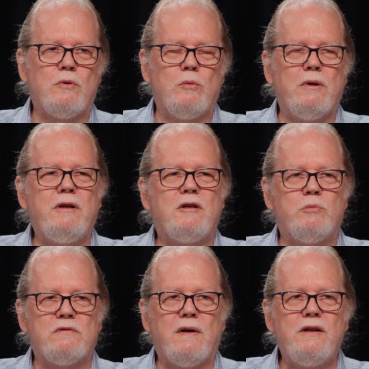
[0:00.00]
were willing to
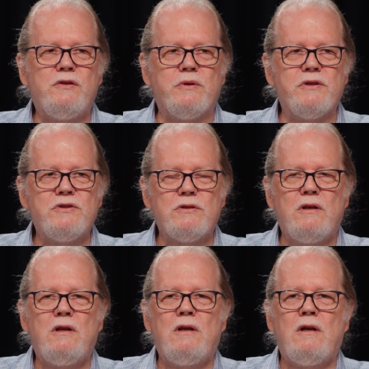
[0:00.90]
provide to us
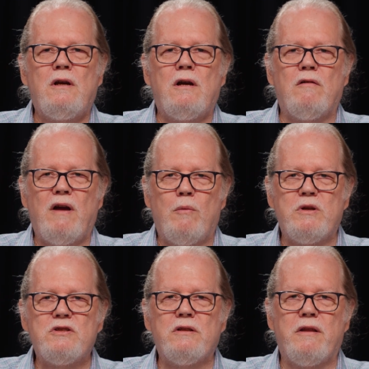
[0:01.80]
of how
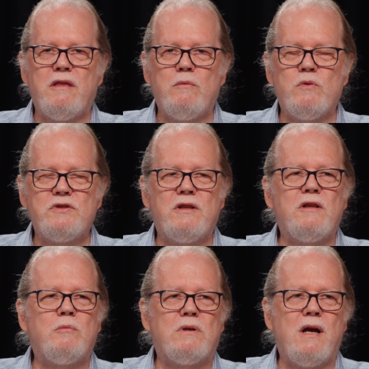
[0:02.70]
much lithium was
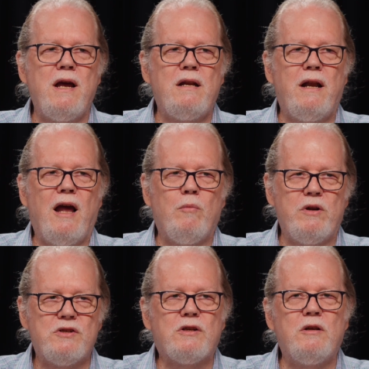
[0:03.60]
in the brine and how much